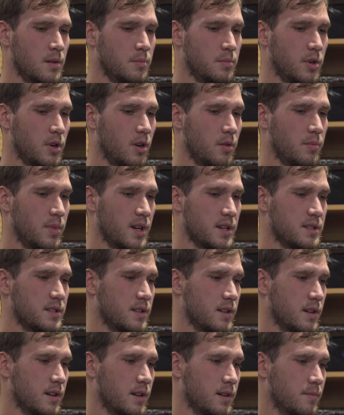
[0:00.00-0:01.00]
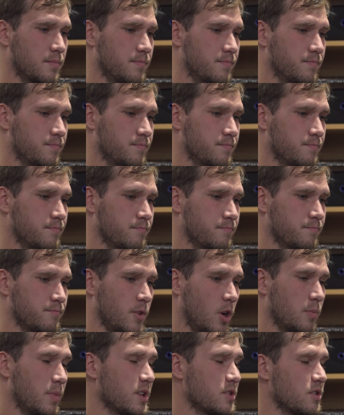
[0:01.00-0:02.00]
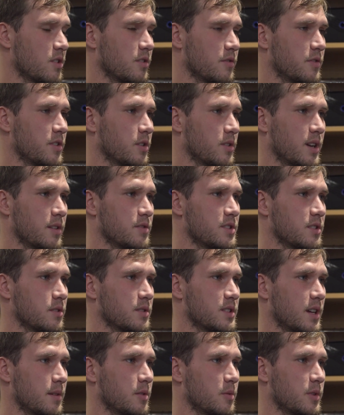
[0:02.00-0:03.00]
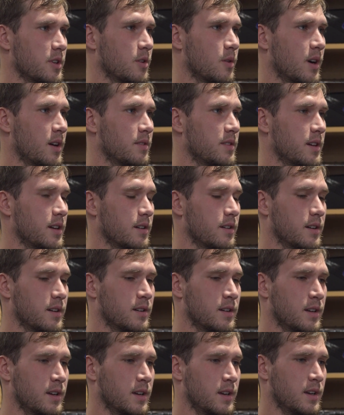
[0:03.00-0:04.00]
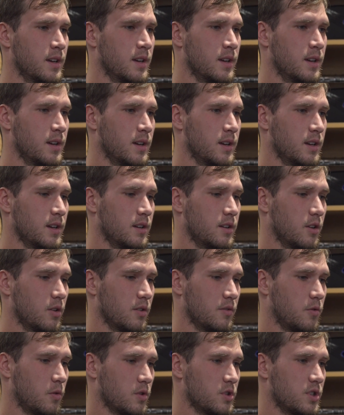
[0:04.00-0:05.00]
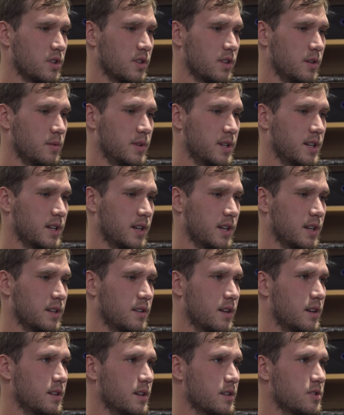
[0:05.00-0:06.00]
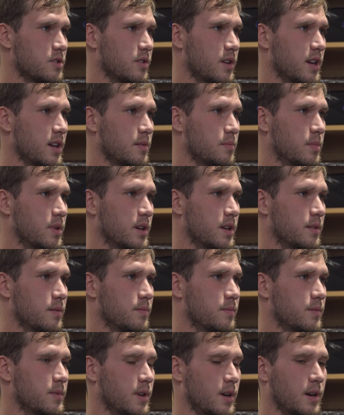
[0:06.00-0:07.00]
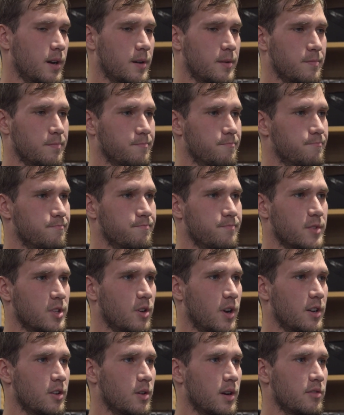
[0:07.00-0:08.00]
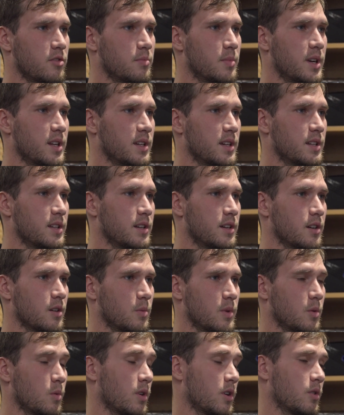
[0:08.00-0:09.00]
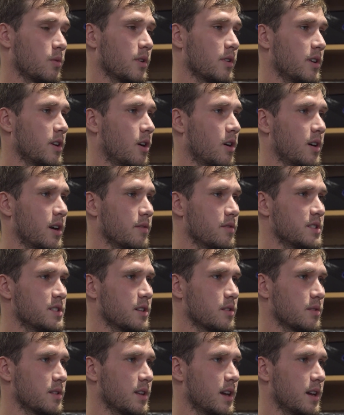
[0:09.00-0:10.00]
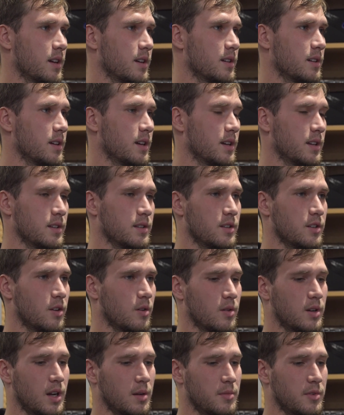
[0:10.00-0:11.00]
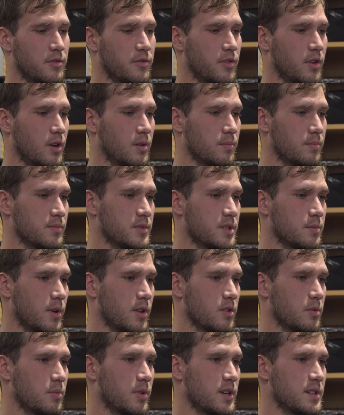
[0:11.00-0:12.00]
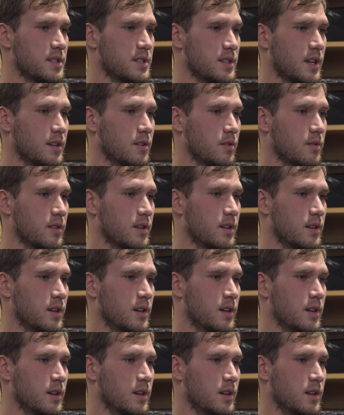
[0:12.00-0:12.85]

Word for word: put our best, uh, our best on the field every single time that we go out there. And you know, unfortunately, we didn't get it done yesterday, but. Um, you know, I know everybody in here. We work really hard every single day, and you know, coming from some other places, I know that